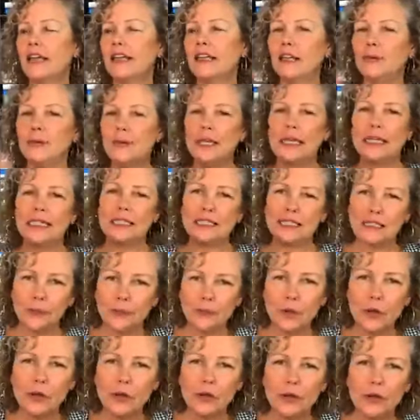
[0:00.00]
keeping it
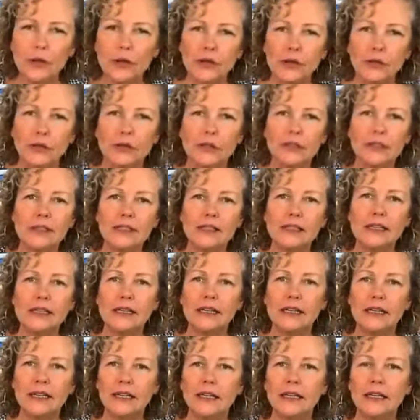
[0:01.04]
simple is the
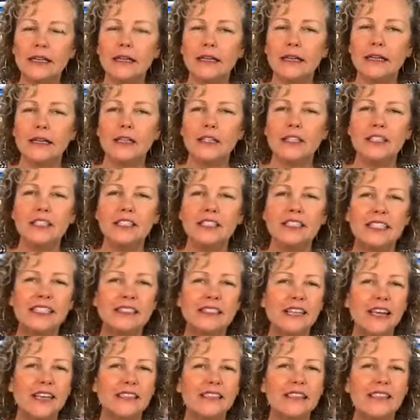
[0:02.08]
key to
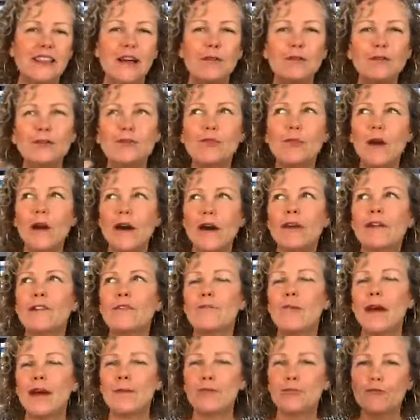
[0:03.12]
success, and that was part
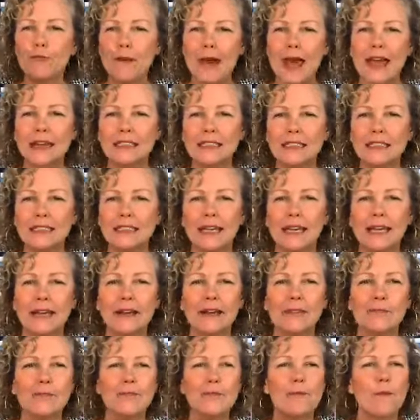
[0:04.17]
of my rant today.
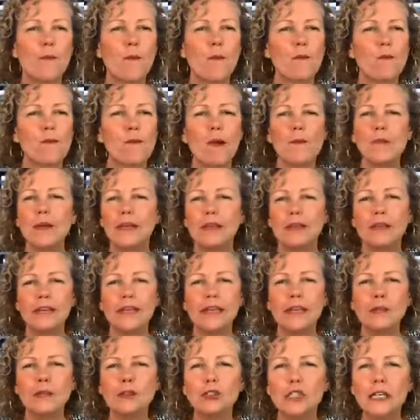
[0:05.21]
I mean, the
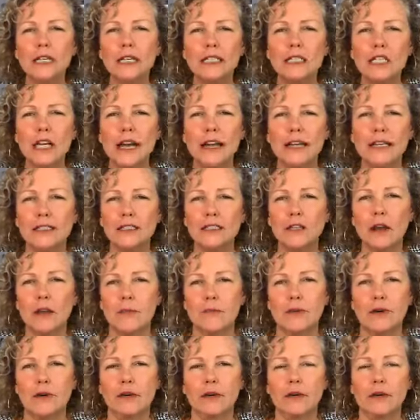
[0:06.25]
ketogenic diet is not a
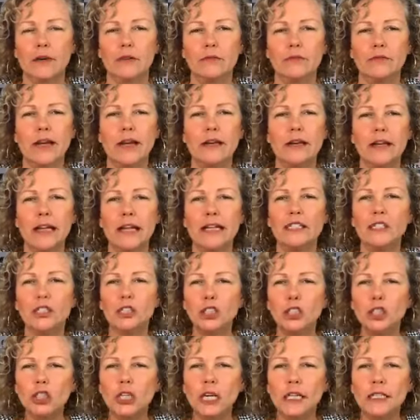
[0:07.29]
miracle, right? It's
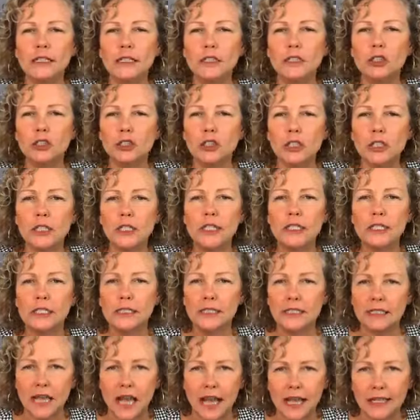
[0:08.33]
just good
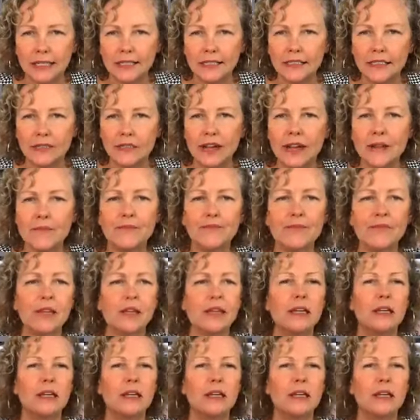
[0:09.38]
science, right?